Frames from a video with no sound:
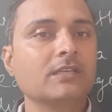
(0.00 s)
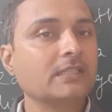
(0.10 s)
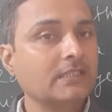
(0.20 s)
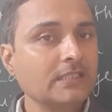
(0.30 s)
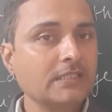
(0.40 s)

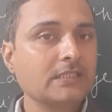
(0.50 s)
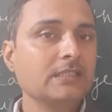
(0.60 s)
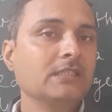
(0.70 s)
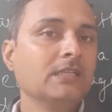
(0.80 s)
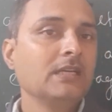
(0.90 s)
disease.
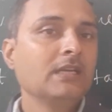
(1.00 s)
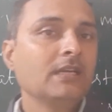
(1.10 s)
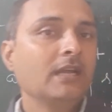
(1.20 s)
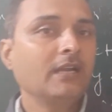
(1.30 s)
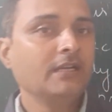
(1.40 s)

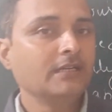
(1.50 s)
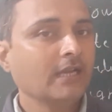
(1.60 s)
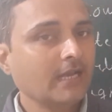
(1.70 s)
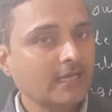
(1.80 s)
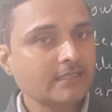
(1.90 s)

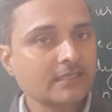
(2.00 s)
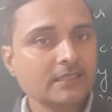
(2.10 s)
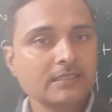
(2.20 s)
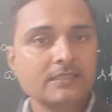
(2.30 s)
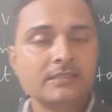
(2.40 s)
And
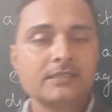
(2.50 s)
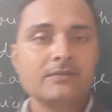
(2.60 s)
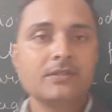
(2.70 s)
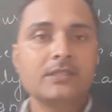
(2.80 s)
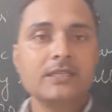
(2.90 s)
ELISA,
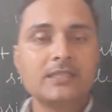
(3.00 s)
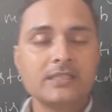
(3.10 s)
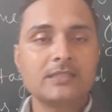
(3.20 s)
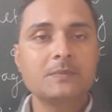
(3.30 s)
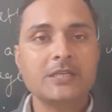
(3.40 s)
it
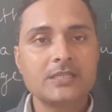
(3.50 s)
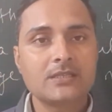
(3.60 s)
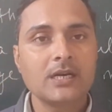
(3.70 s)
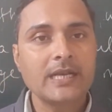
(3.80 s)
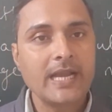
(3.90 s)
is
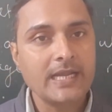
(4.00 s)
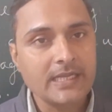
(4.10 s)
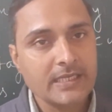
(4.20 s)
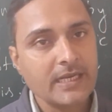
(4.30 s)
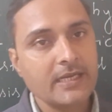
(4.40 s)
based on
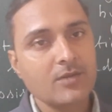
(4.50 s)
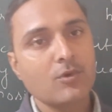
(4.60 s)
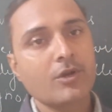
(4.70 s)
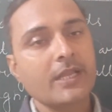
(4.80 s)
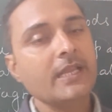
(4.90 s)
antigen
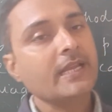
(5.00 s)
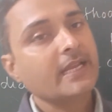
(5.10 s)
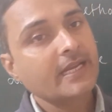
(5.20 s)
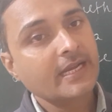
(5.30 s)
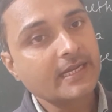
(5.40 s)
antibody
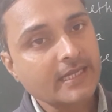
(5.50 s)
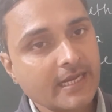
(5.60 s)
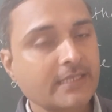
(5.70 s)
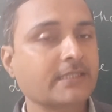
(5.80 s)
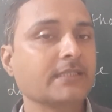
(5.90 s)

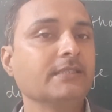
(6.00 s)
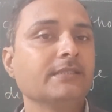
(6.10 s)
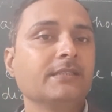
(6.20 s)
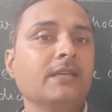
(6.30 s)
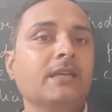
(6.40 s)

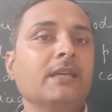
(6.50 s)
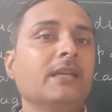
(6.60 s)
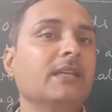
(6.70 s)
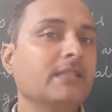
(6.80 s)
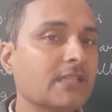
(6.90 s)
interaction.
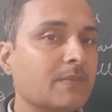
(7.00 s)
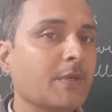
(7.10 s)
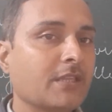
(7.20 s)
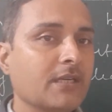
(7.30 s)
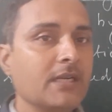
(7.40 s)
In this
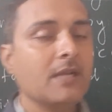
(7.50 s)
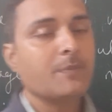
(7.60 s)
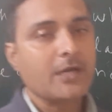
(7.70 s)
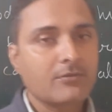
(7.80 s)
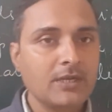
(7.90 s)
method, a
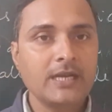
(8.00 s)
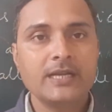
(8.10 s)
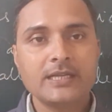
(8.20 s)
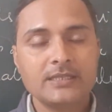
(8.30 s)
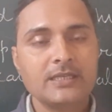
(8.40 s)
particular
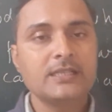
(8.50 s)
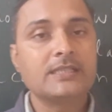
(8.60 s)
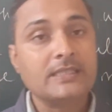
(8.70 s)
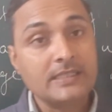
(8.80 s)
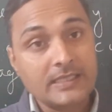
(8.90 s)
antigen
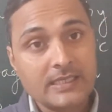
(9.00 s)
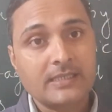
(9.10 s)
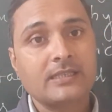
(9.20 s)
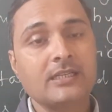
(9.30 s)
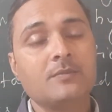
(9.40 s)
is
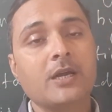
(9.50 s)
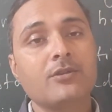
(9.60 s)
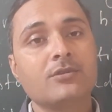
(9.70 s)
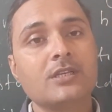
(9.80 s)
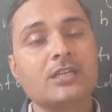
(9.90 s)
detected by
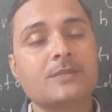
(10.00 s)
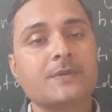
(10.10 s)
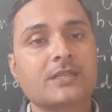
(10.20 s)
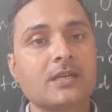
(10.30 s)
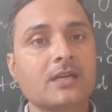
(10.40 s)
using a
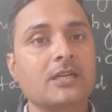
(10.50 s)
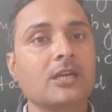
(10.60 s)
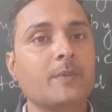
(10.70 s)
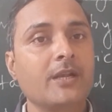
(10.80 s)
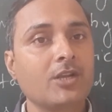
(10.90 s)
special kind
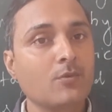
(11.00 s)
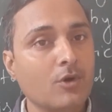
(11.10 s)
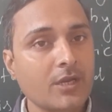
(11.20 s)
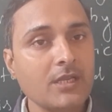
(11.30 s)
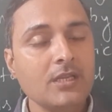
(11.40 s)
of
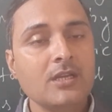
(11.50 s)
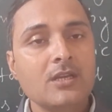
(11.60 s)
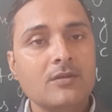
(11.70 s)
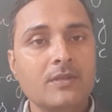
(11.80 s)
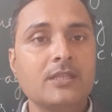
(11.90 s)
antibody
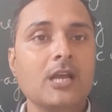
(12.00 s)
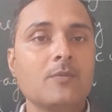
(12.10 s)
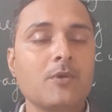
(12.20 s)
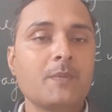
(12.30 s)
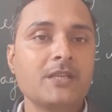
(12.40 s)
with the
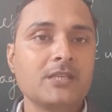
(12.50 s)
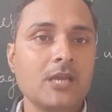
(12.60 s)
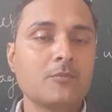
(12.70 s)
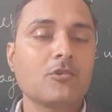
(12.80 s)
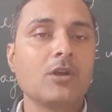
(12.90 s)
help of
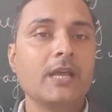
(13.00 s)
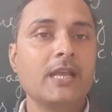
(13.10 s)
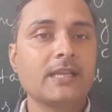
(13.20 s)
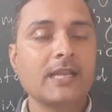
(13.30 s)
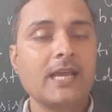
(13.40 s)
enzyme called
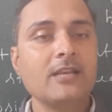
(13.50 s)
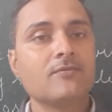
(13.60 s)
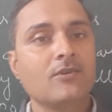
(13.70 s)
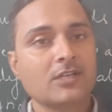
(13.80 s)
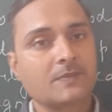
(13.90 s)

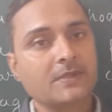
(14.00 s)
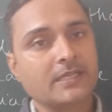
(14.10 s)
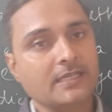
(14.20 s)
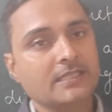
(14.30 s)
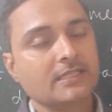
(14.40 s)
alkaline
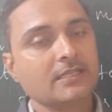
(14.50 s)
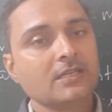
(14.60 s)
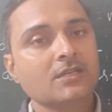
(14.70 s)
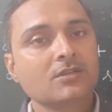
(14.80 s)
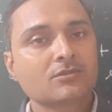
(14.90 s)

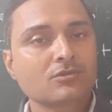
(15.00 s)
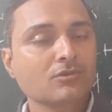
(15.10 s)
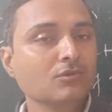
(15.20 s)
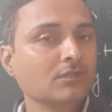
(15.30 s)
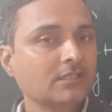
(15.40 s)
phosphatase.
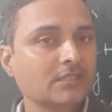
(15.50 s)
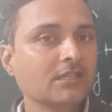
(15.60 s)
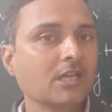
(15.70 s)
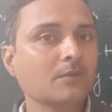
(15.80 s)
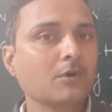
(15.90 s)
So this is
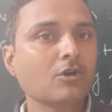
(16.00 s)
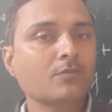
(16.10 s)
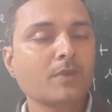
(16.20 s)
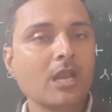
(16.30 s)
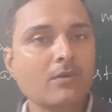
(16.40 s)
all
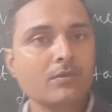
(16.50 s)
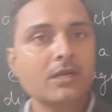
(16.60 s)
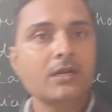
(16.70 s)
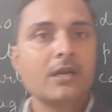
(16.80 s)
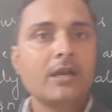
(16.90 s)
about
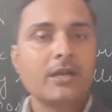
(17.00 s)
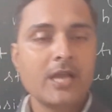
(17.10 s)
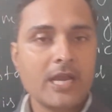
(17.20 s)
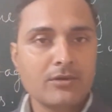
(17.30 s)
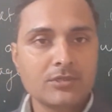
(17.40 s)
molecular
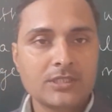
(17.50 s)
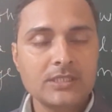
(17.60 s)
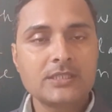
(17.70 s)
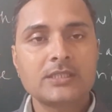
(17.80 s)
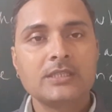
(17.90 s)

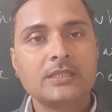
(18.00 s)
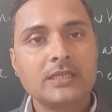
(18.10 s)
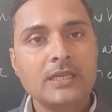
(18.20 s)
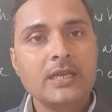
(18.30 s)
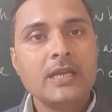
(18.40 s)
diagnosis.
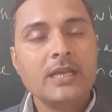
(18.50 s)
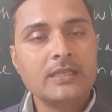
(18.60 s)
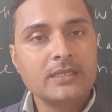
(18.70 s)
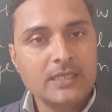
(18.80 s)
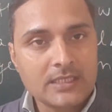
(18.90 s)

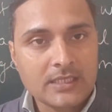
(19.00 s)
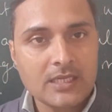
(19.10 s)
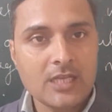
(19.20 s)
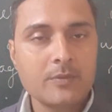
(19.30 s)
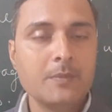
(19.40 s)
In the next
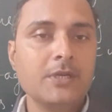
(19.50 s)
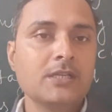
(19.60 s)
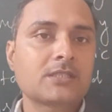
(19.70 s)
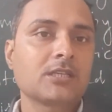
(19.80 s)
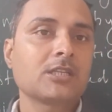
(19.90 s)
class, we will
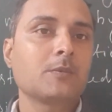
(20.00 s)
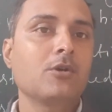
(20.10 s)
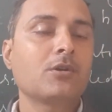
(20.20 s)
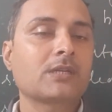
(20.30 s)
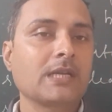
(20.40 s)
discuss
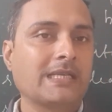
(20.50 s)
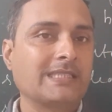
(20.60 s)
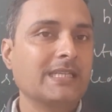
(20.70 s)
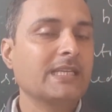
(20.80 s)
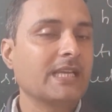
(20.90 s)
about
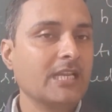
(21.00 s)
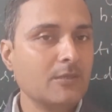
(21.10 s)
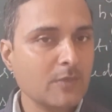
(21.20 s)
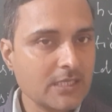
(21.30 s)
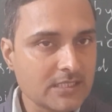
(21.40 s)
transgenic
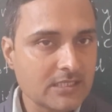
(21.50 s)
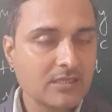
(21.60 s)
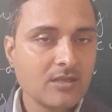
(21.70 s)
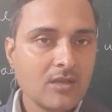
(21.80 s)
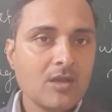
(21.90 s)

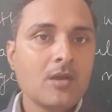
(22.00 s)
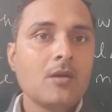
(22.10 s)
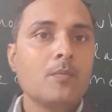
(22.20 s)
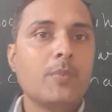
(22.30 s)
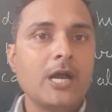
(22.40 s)
animals,
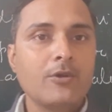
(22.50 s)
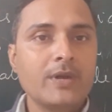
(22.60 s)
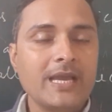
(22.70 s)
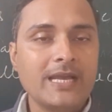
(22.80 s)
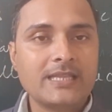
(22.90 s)

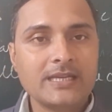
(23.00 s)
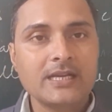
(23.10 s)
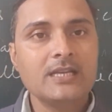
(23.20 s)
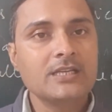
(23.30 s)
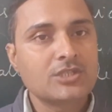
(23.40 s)

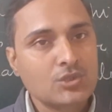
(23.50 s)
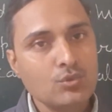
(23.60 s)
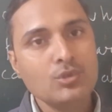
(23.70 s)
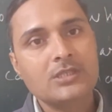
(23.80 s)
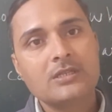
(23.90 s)
bioethical
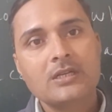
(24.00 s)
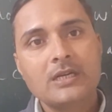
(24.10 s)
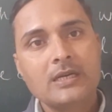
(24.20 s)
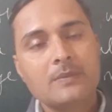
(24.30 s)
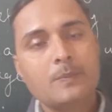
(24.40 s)
issues,
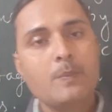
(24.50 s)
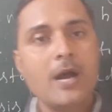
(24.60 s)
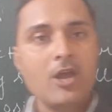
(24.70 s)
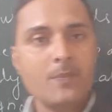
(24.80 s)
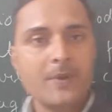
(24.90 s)

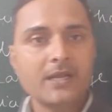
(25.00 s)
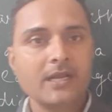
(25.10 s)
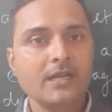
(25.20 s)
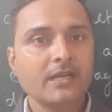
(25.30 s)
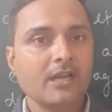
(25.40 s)

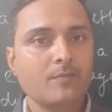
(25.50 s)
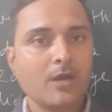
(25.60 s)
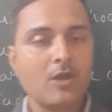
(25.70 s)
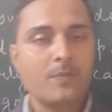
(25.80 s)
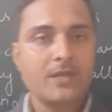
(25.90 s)
biopatent and
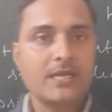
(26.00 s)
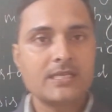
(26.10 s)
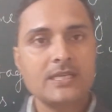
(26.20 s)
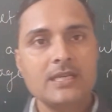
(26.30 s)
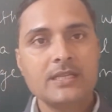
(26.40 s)

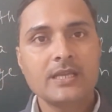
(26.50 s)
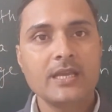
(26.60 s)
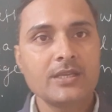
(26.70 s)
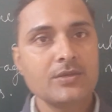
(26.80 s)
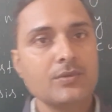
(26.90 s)
biopiracy.
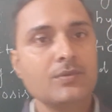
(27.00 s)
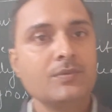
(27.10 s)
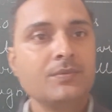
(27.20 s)
Thank you.